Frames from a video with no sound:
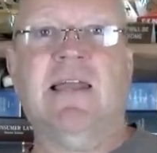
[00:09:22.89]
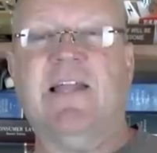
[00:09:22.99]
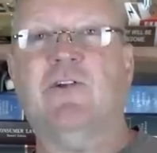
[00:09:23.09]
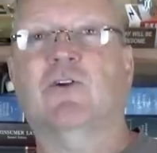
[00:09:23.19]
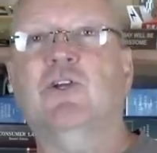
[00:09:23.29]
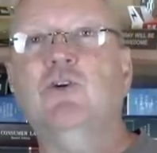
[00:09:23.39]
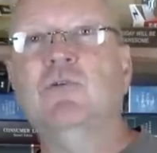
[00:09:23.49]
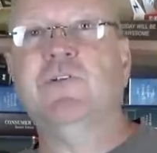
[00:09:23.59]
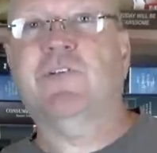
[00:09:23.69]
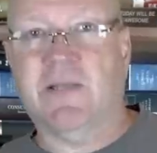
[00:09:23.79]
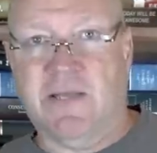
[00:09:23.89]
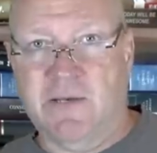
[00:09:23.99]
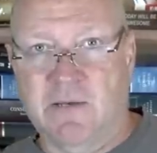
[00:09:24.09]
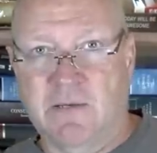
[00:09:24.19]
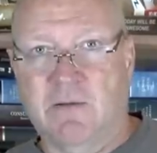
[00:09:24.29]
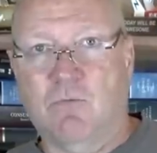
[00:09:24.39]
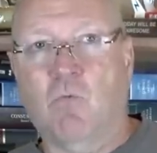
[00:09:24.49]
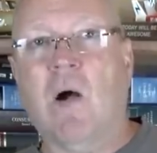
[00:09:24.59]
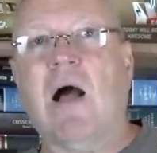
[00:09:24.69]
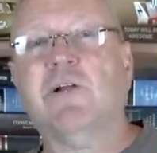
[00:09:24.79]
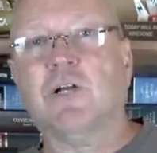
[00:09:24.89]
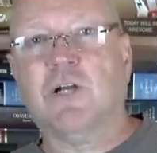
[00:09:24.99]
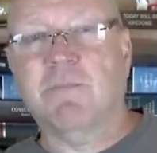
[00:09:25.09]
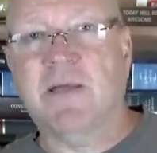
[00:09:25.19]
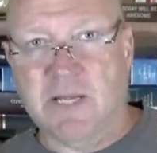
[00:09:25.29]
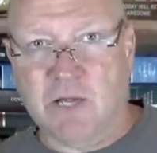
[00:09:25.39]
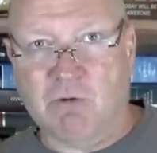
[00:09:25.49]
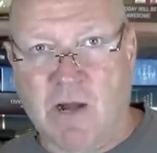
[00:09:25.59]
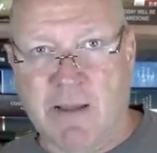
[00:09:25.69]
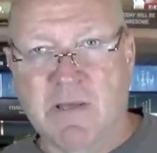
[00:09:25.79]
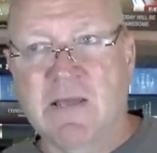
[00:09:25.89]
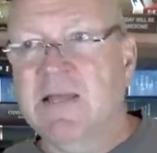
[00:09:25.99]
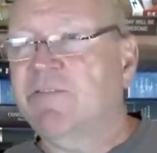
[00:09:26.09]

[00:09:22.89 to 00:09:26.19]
and you're using it while you're committing a crime.